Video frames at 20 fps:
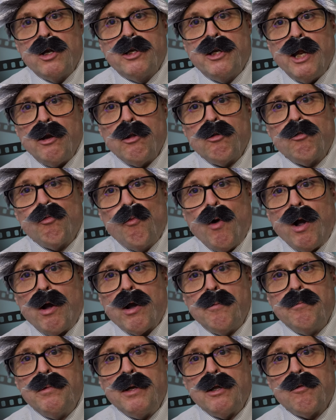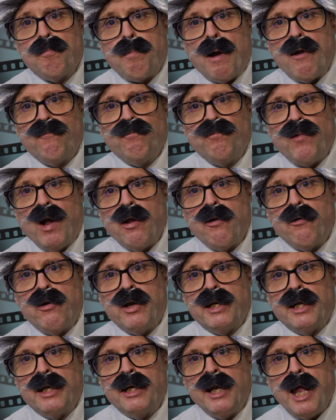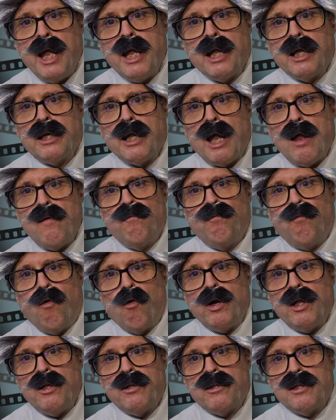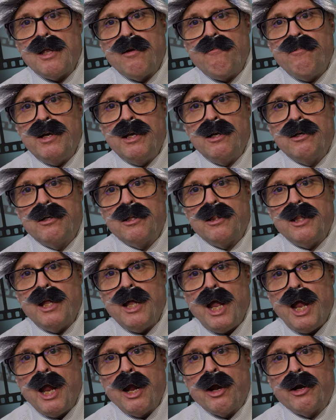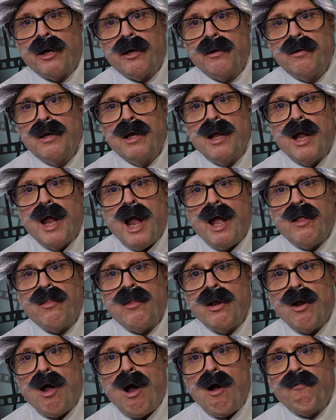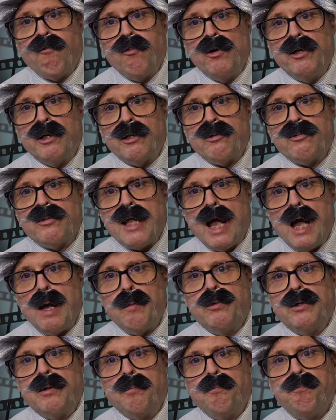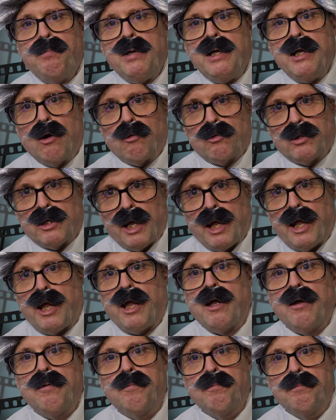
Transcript: Dennis welcomed us by firing an AK-47 into the air and then offering us tabs of peyote.